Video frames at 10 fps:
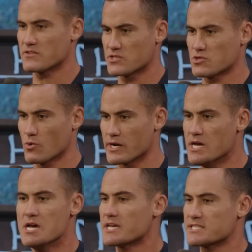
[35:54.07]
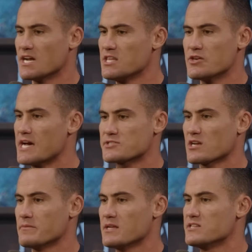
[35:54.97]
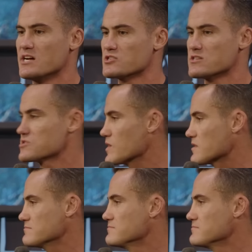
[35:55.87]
to this story, because none of you guys are gonna be in a dungeon this week.